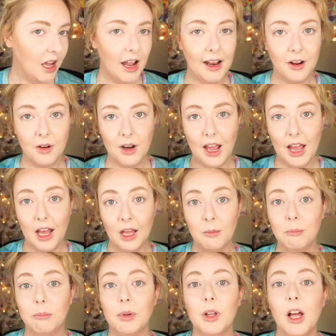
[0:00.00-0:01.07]
I could
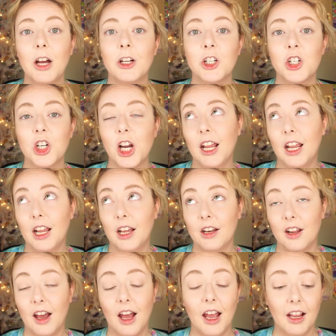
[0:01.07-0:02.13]
add blush and
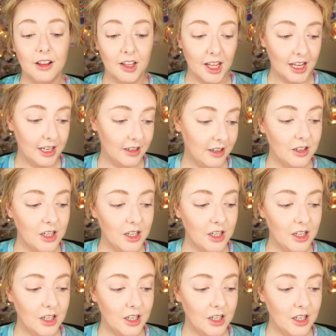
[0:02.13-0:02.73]
highlight.